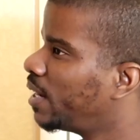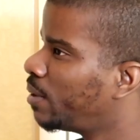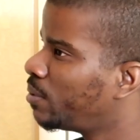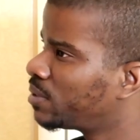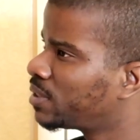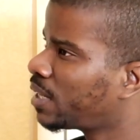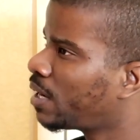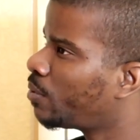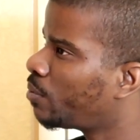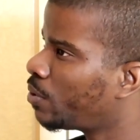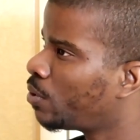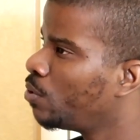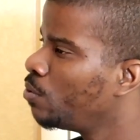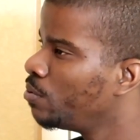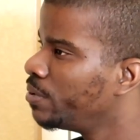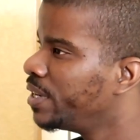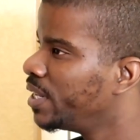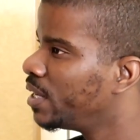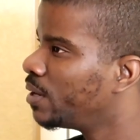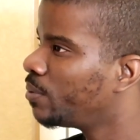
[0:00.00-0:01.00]
And they was like, well,
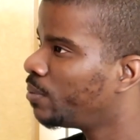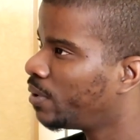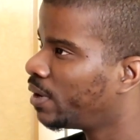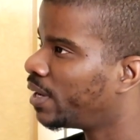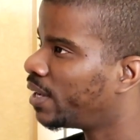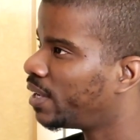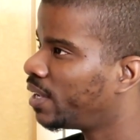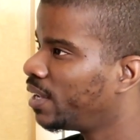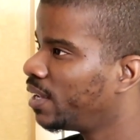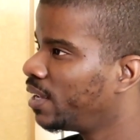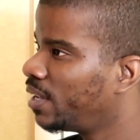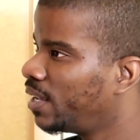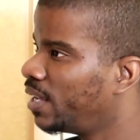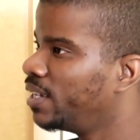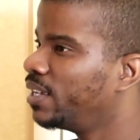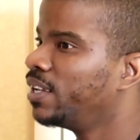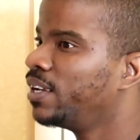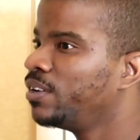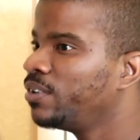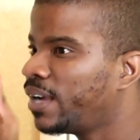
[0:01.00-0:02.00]
who did what?
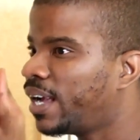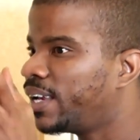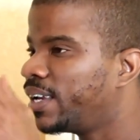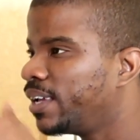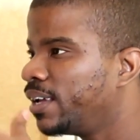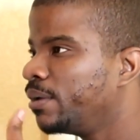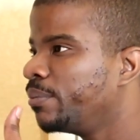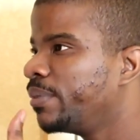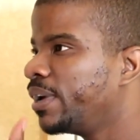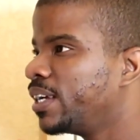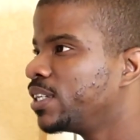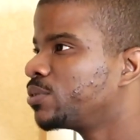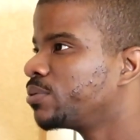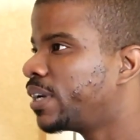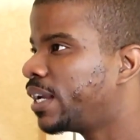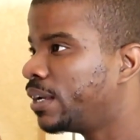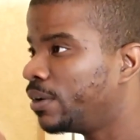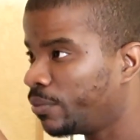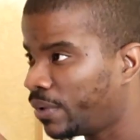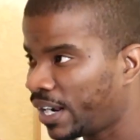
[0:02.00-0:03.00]
And then you got the inmates
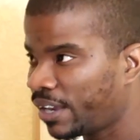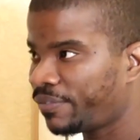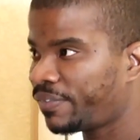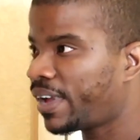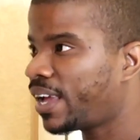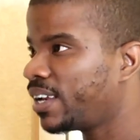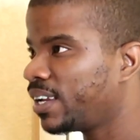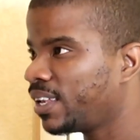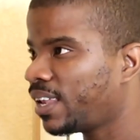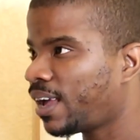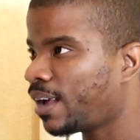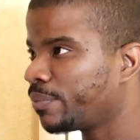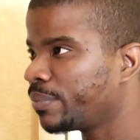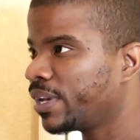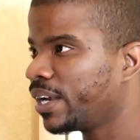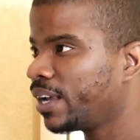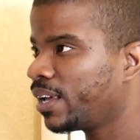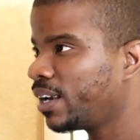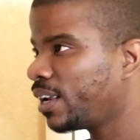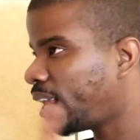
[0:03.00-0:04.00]
when they when they finally lock
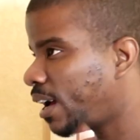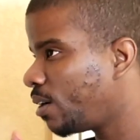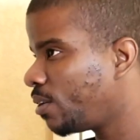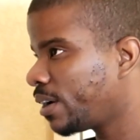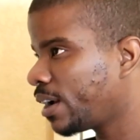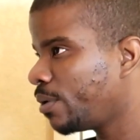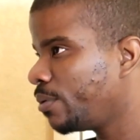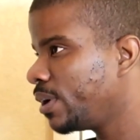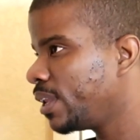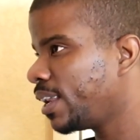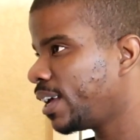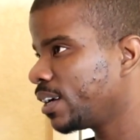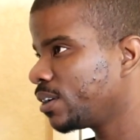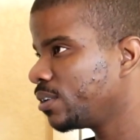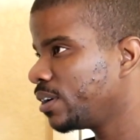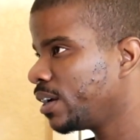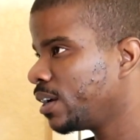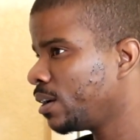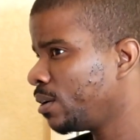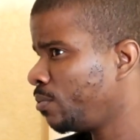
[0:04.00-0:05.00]
me down, they're like, okay, we'll lock
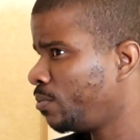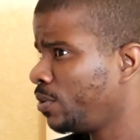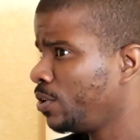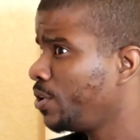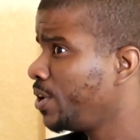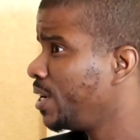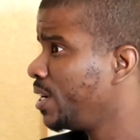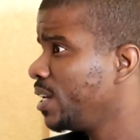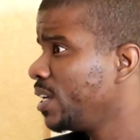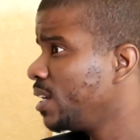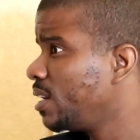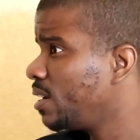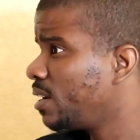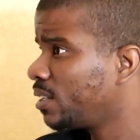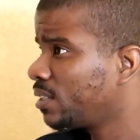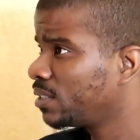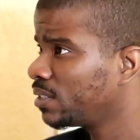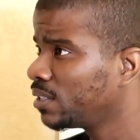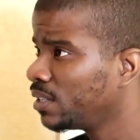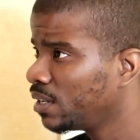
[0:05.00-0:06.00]
you down. You ain't did
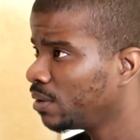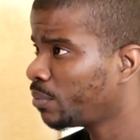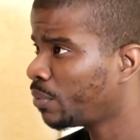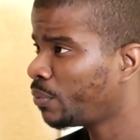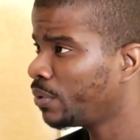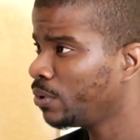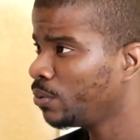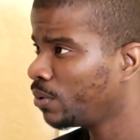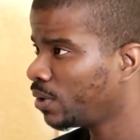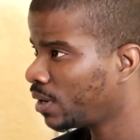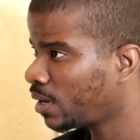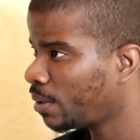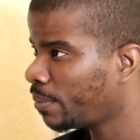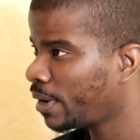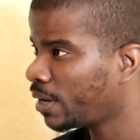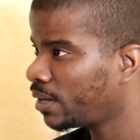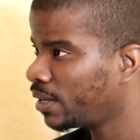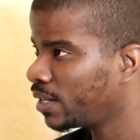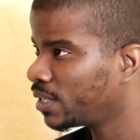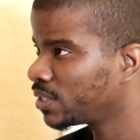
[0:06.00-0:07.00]
nothing, but when you want to come
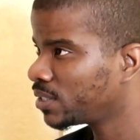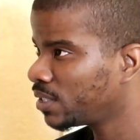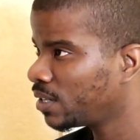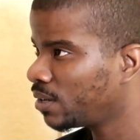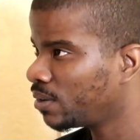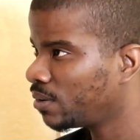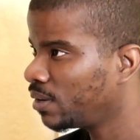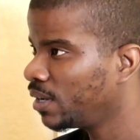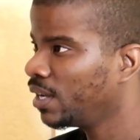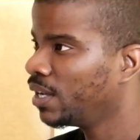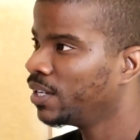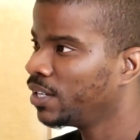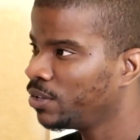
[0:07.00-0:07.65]
out, let us know.